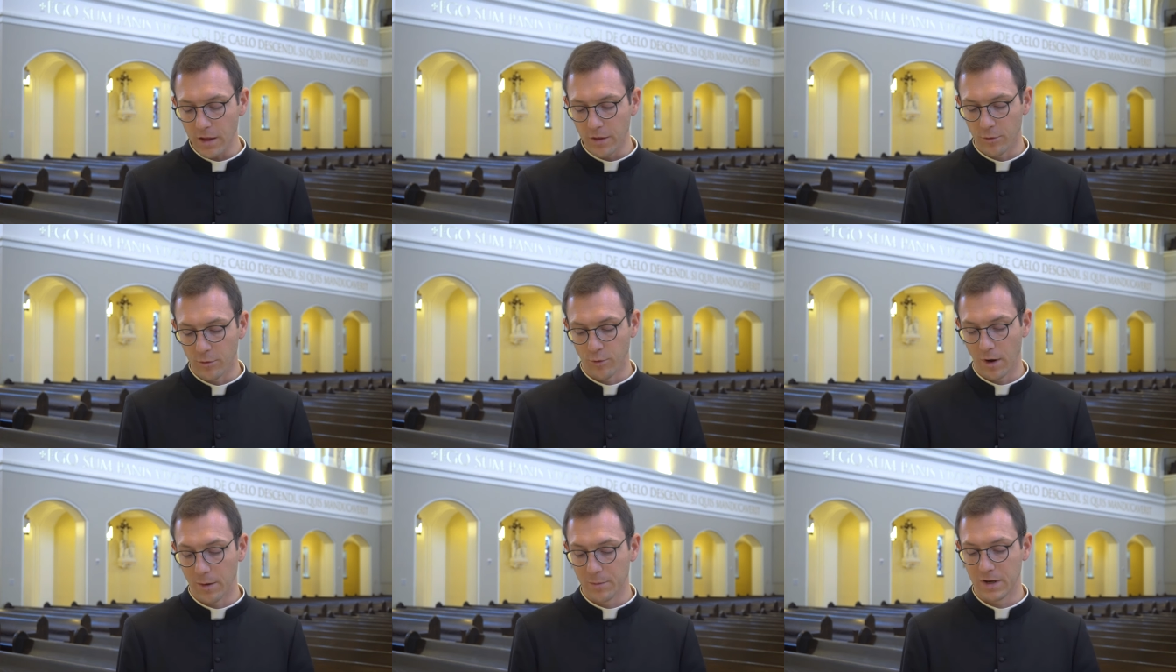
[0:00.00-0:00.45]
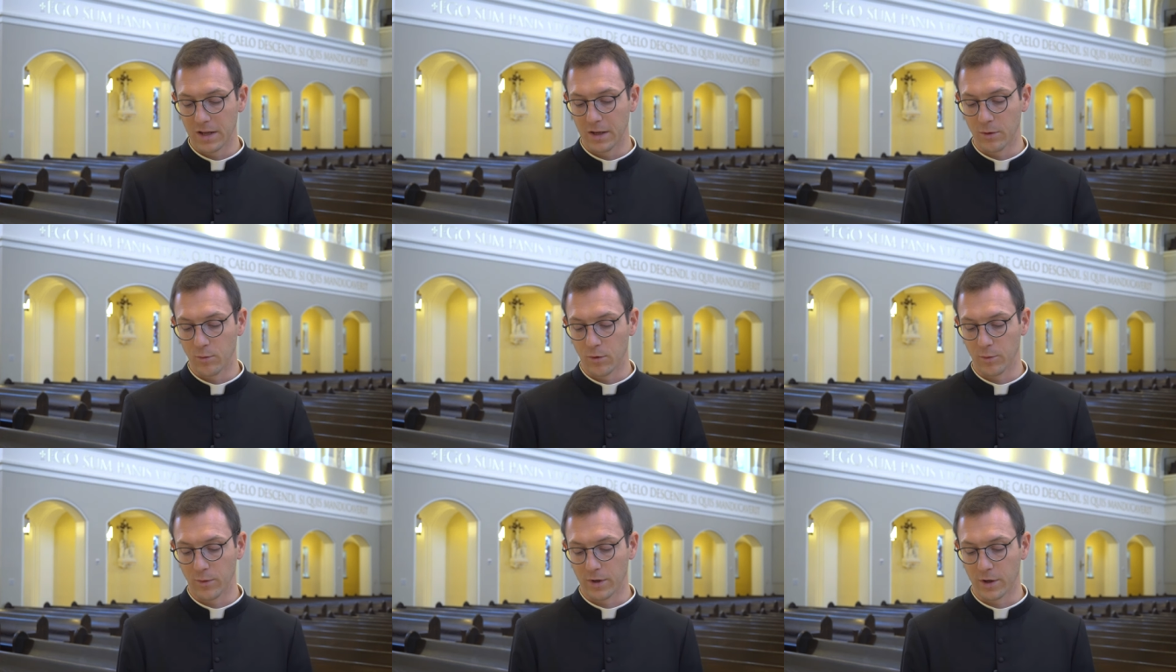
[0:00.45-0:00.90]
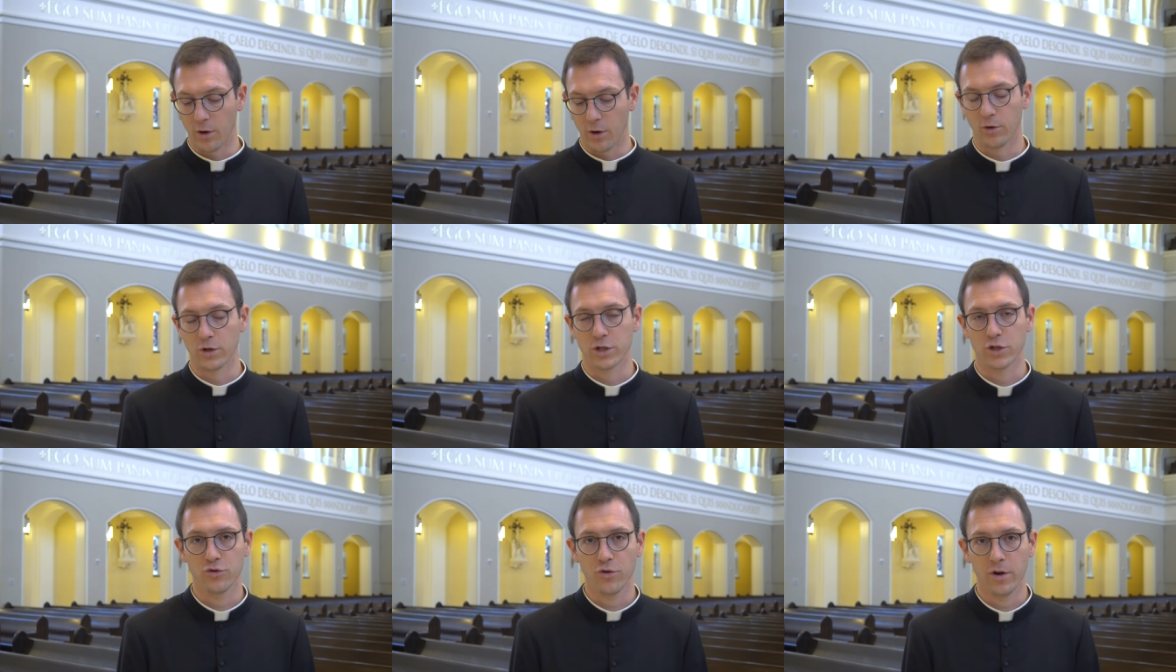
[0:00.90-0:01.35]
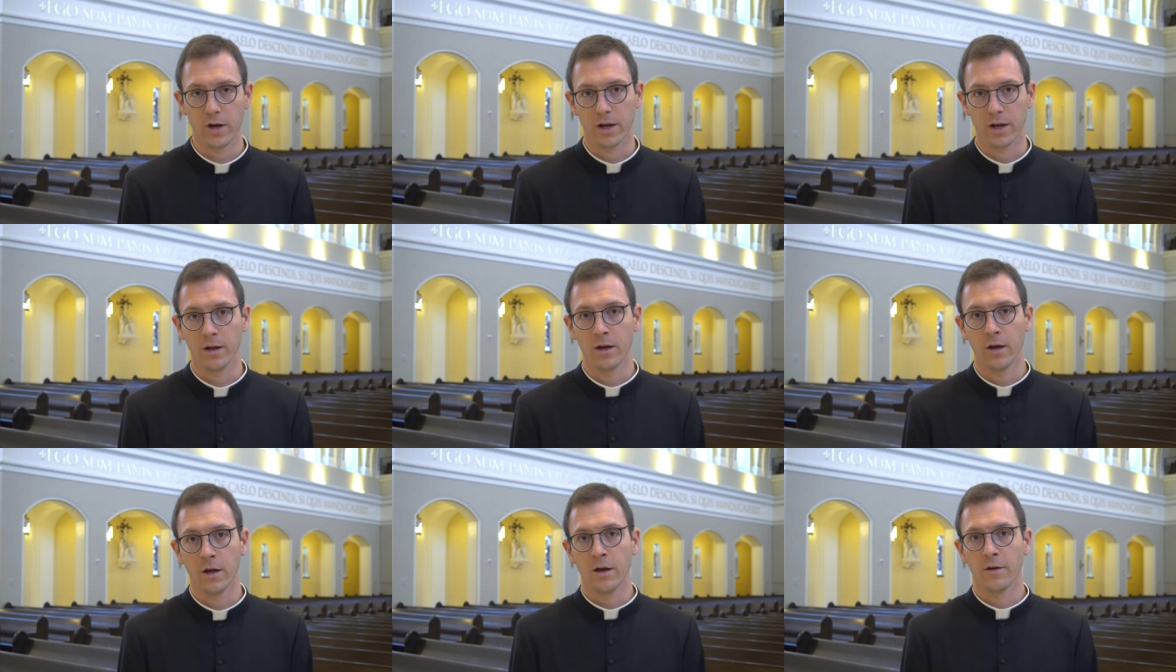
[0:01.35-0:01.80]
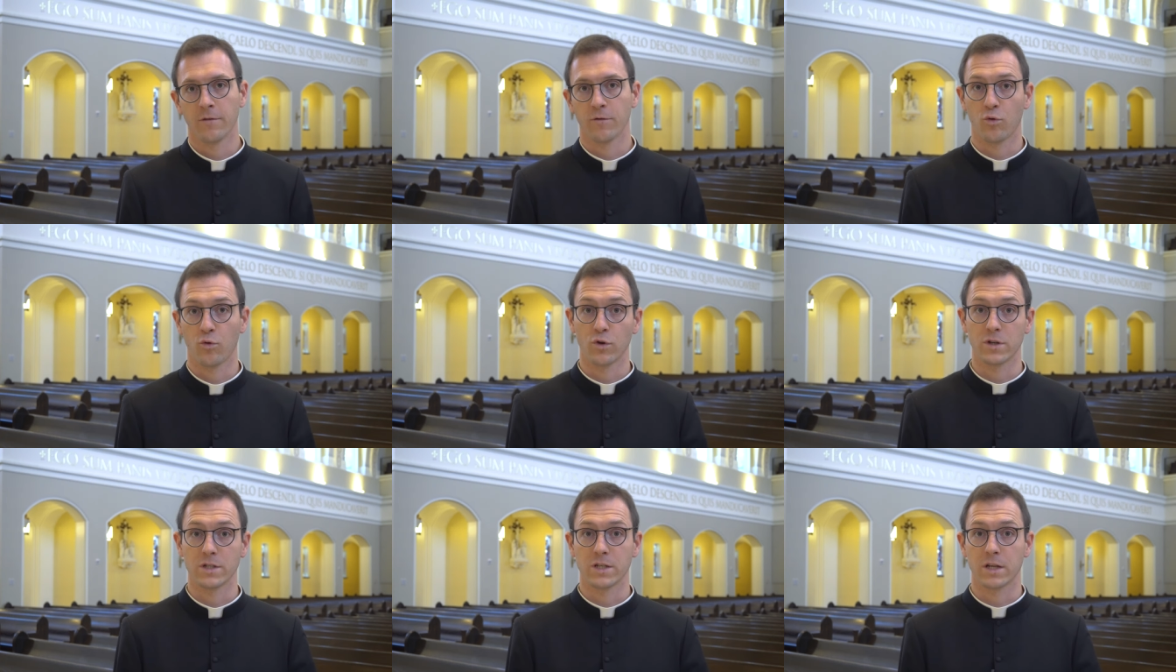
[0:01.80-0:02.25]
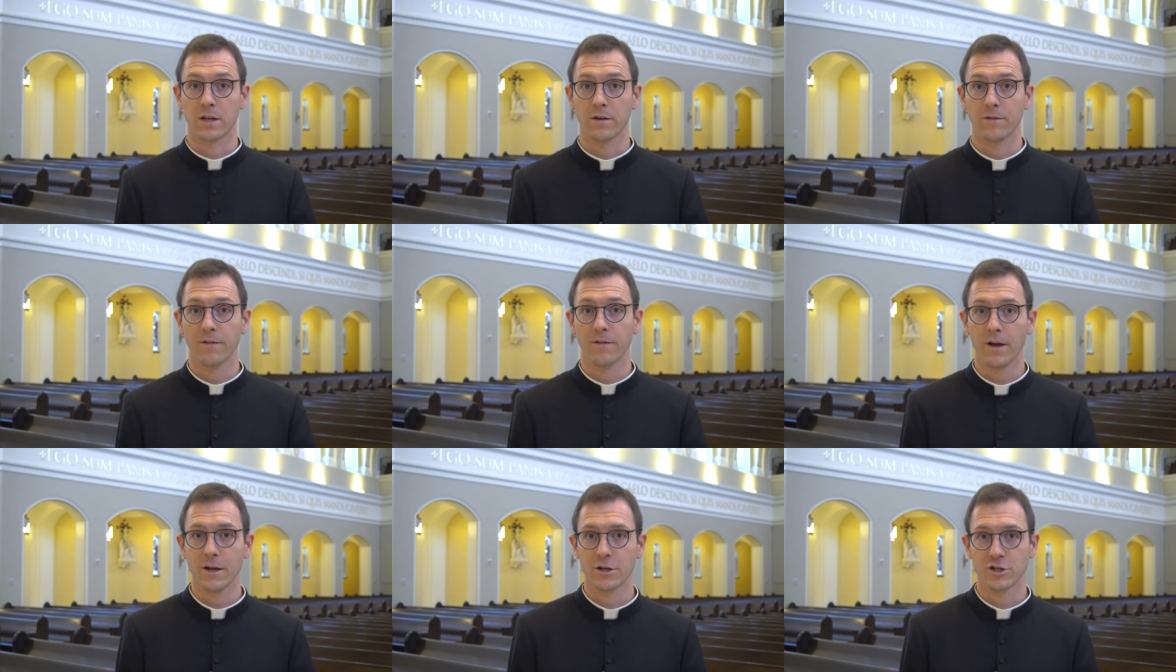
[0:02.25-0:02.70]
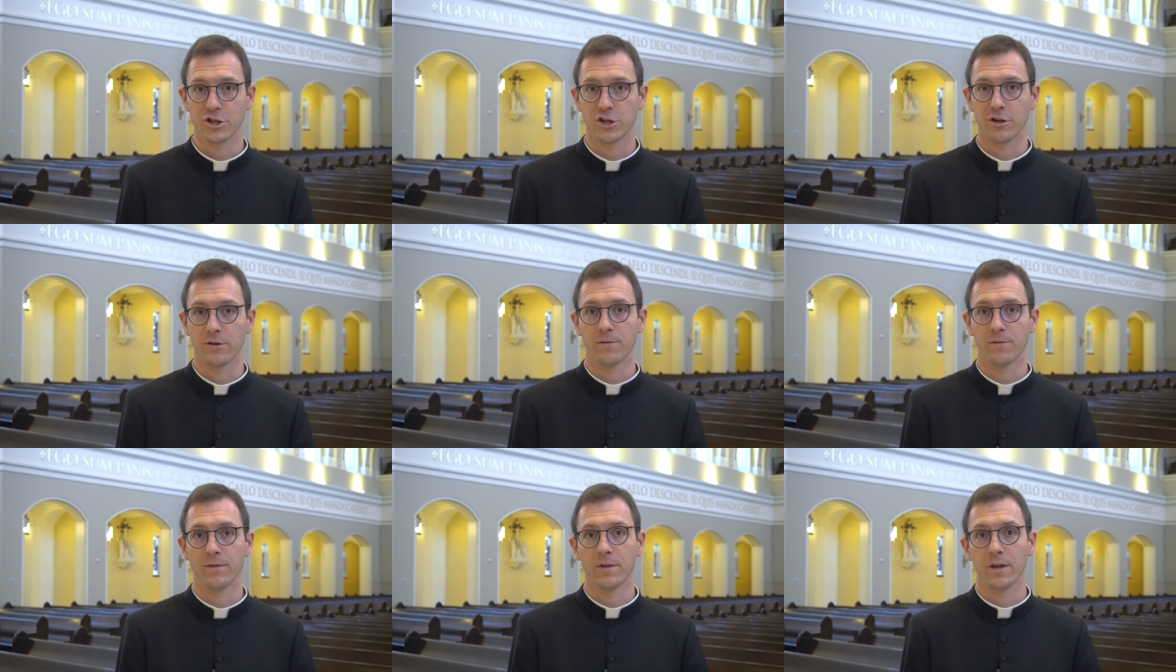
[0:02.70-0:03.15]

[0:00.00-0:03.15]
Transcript: The remedy when we go astray of course, is confession,